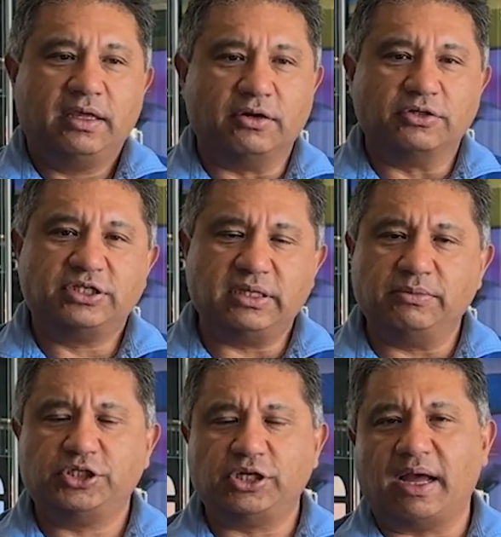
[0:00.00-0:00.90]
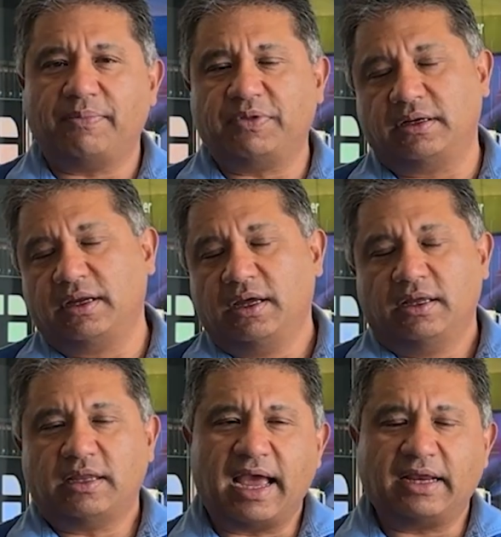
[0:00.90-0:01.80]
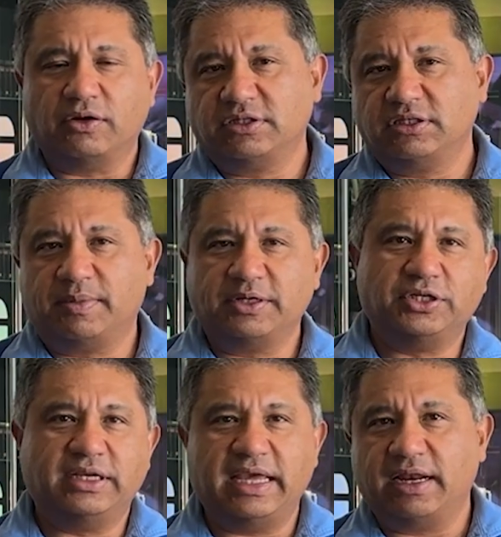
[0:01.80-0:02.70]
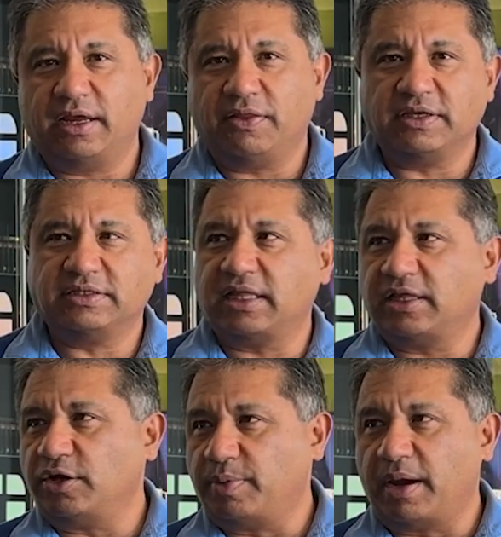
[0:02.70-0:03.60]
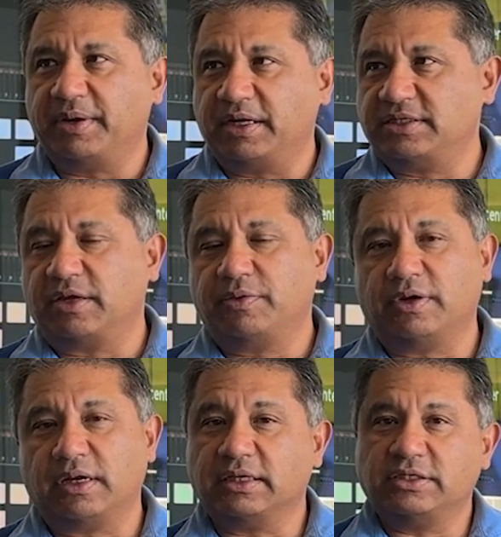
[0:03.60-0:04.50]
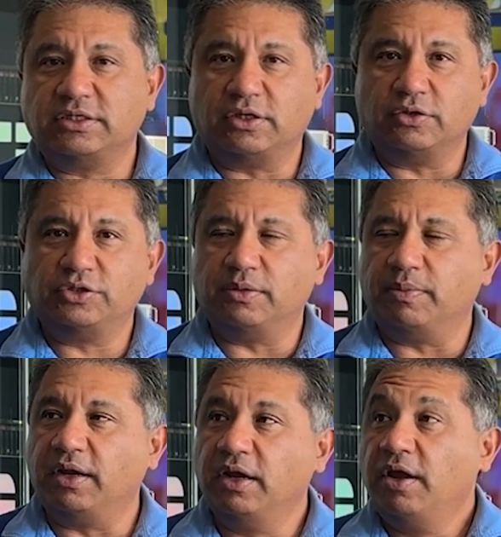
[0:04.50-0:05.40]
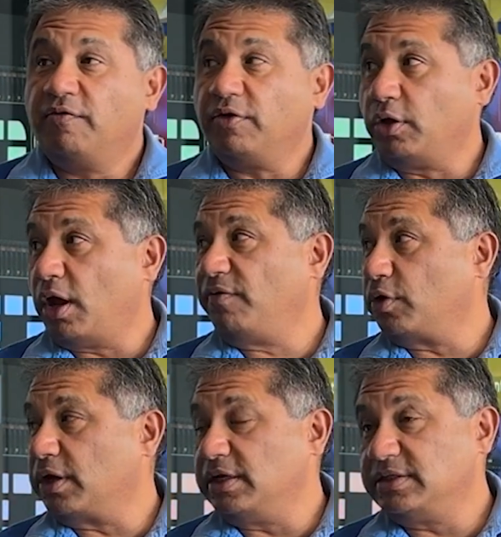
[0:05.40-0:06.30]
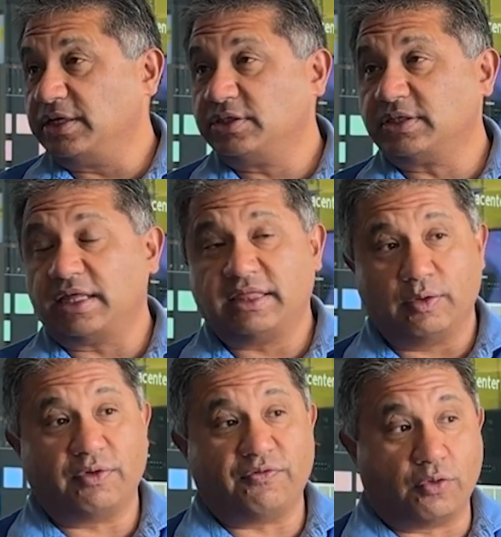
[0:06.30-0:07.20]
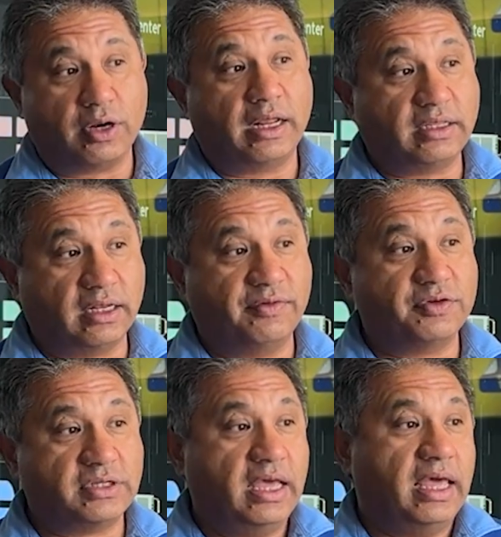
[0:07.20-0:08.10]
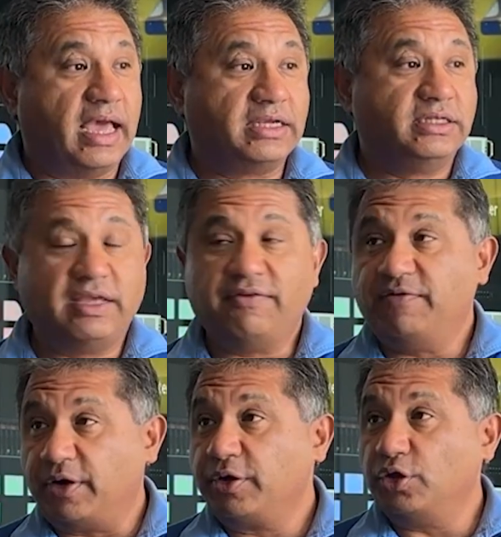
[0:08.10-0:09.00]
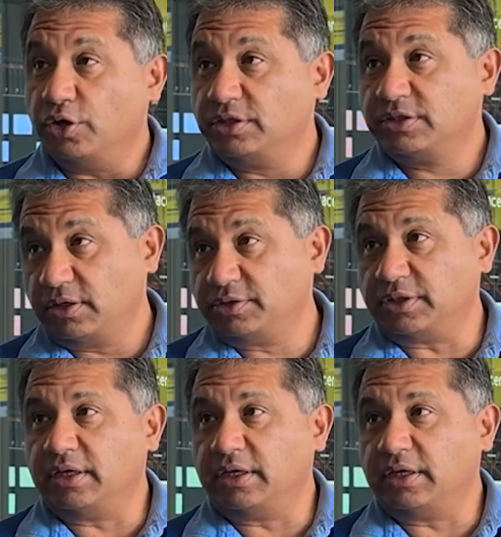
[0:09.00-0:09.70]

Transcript: you know, SIEM shop that diagnoses a bunch of data and things like that, you're probably going to stick with your solution. But for a lot of organizations, I think what Fortinet delivers actually is a very good solution.